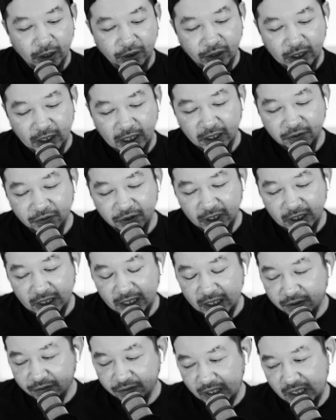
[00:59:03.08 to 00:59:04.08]
think even
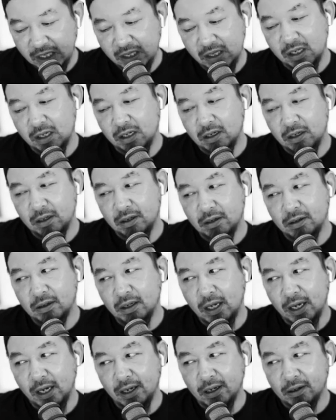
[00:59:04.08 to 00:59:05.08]
in the
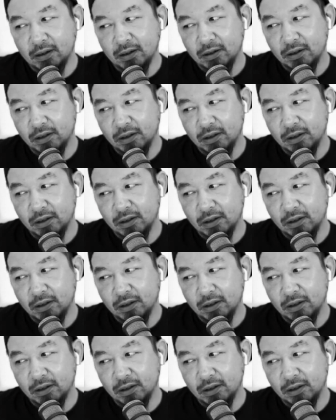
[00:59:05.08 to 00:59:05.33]
like